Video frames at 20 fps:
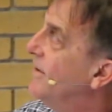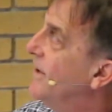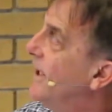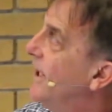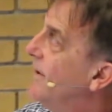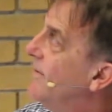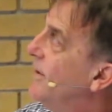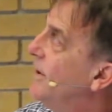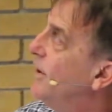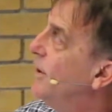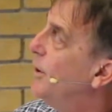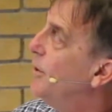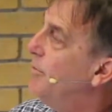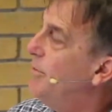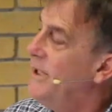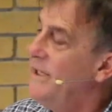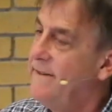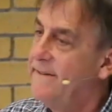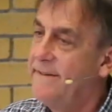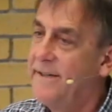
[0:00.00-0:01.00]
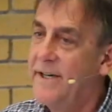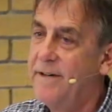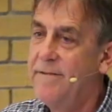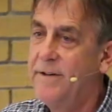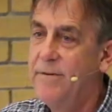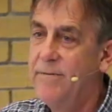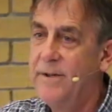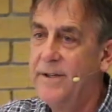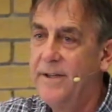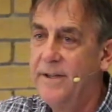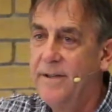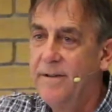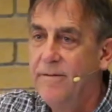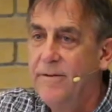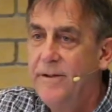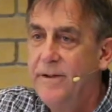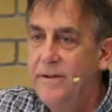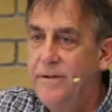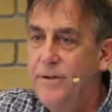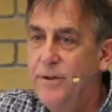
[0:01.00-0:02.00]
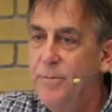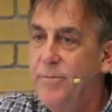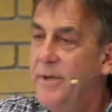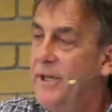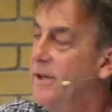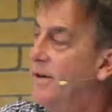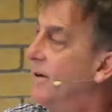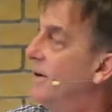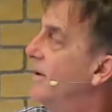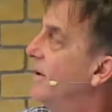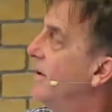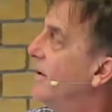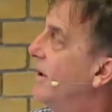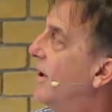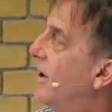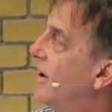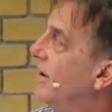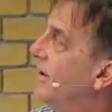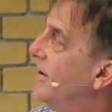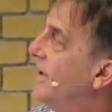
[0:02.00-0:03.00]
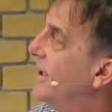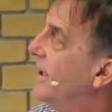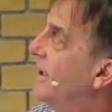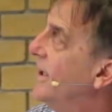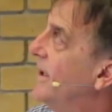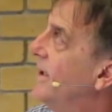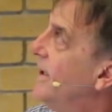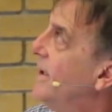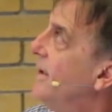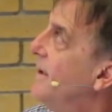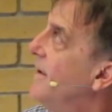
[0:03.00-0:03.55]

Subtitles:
We have a pizza oven with a 2-meter hearth in it.